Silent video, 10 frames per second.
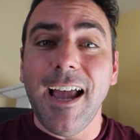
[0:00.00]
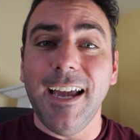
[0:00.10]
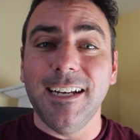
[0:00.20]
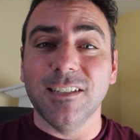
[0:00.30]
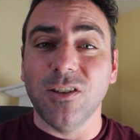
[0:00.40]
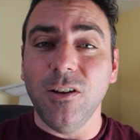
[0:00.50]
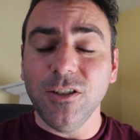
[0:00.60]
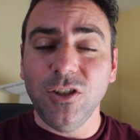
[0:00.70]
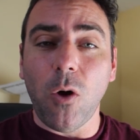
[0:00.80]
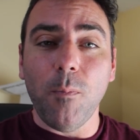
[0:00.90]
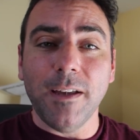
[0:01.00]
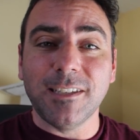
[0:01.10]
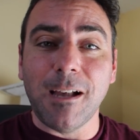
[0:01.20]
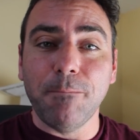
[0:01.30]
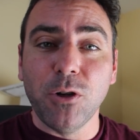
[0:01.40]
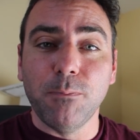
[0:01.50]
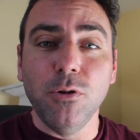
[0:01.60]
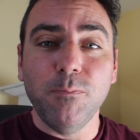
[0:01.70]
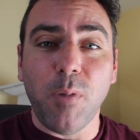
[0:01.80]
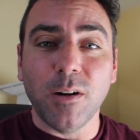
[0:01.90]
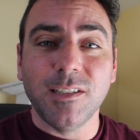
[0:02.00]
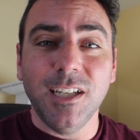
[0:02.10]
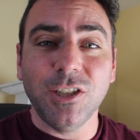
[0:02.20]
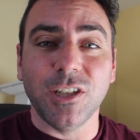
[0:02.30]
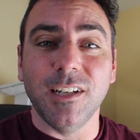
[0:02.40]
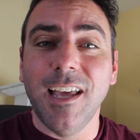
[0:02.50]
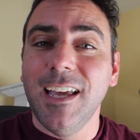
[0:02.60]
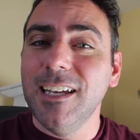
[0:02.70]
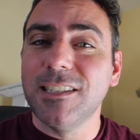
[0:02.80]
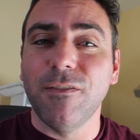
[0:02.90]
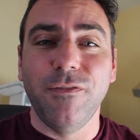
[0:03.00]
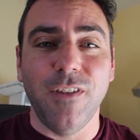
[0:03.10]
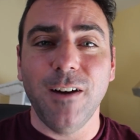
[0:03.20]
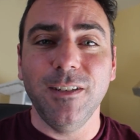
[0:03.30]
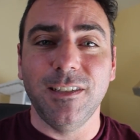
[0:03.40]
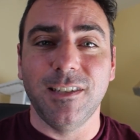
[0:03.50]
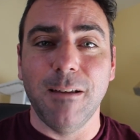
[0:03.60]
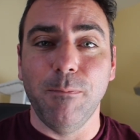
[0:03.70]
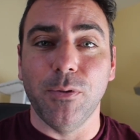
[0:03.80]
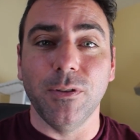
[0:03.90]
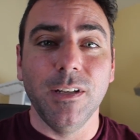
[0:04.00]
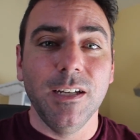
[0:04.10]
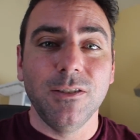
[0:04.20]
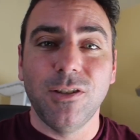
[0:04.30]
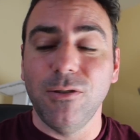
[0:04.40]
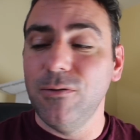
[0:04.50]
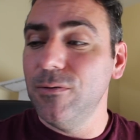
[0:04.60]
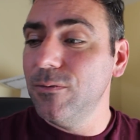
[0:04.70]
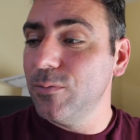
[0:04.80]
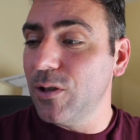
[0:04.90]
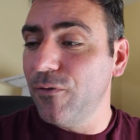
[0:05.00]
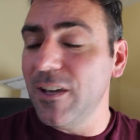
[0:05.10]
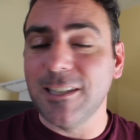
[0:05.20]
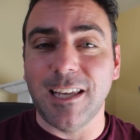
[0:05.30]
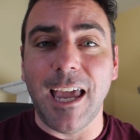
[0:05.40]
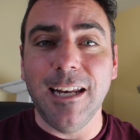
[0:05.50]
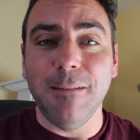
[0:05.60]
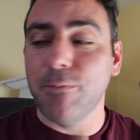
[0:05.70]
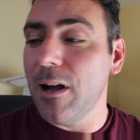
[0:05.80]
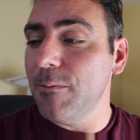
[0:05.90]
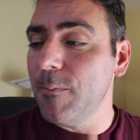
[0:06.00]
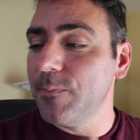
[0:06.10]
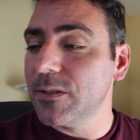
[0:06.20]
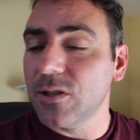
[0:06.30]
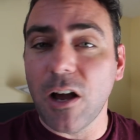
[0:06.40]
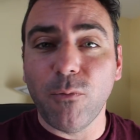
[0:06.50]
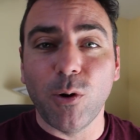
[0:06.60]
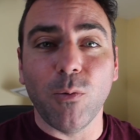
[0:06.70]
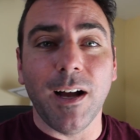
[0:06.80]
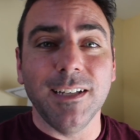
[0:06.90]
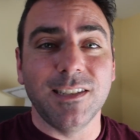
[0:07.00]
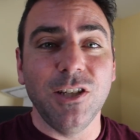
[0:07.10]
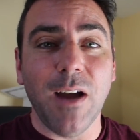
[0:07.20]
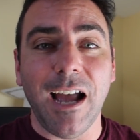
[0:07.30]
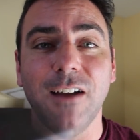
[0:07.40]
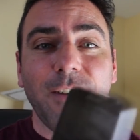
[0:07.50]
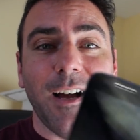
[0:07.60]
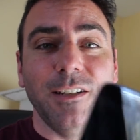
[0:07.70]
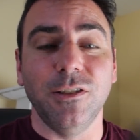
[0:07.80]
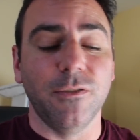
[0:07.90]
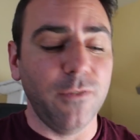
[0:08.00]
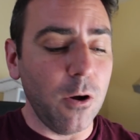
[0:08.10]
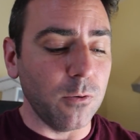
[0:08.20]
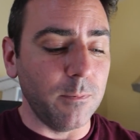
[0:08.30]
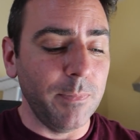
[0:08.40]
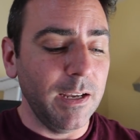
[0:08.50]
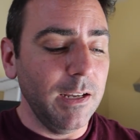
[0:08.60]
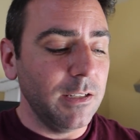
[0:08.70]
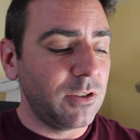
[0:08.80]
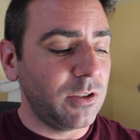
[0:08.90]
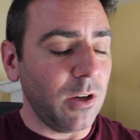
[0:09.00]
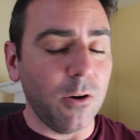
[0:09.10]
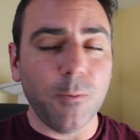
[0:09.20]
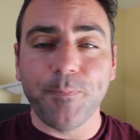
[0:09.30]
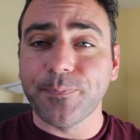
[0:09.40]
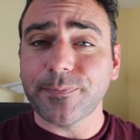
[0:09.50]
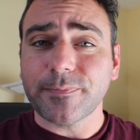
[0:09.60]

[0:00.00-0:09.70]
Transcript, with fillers: And as long as you don't mess up your boot partition, it's very simple to fix any problem software-wise that you have on your phone. So,